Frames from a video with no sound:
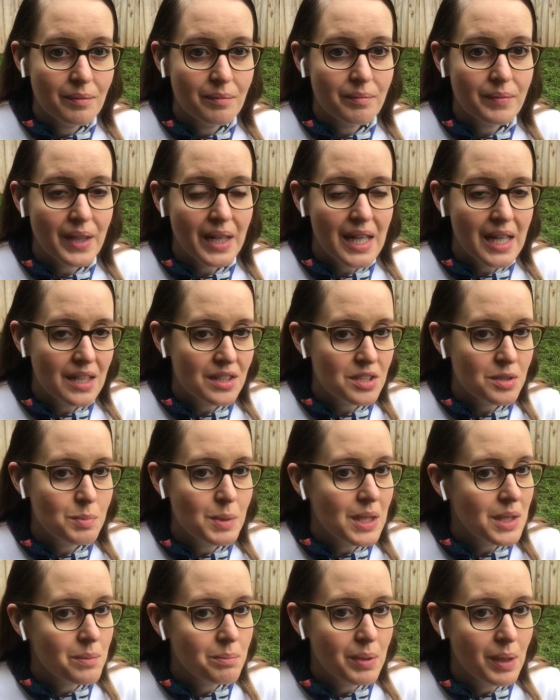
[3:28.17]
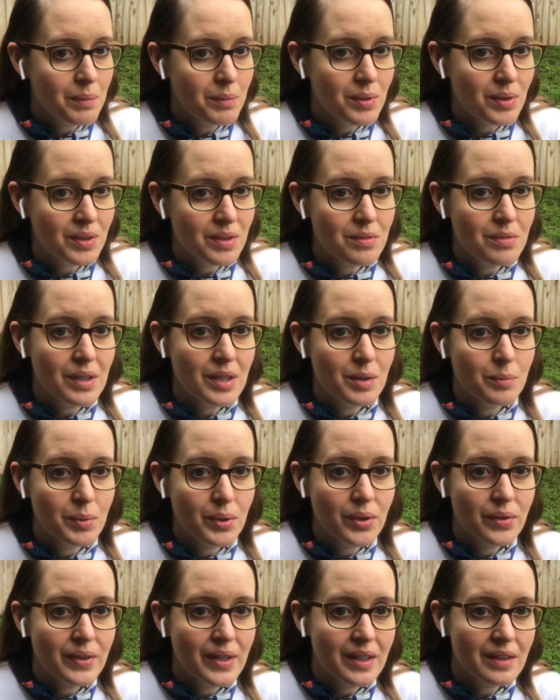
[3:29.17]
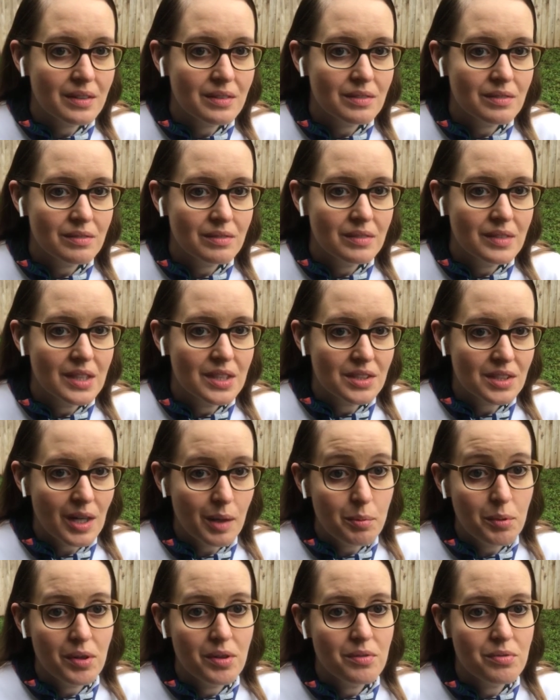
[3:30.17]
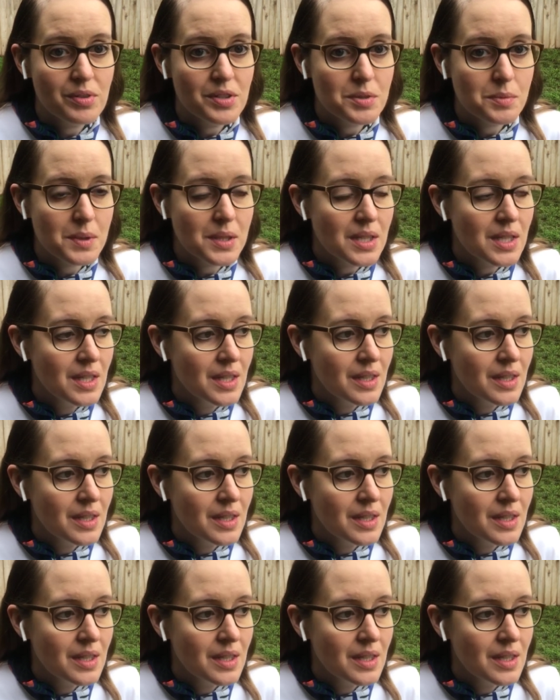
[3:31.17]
they can't just make them publicly available. That is copyright infringement.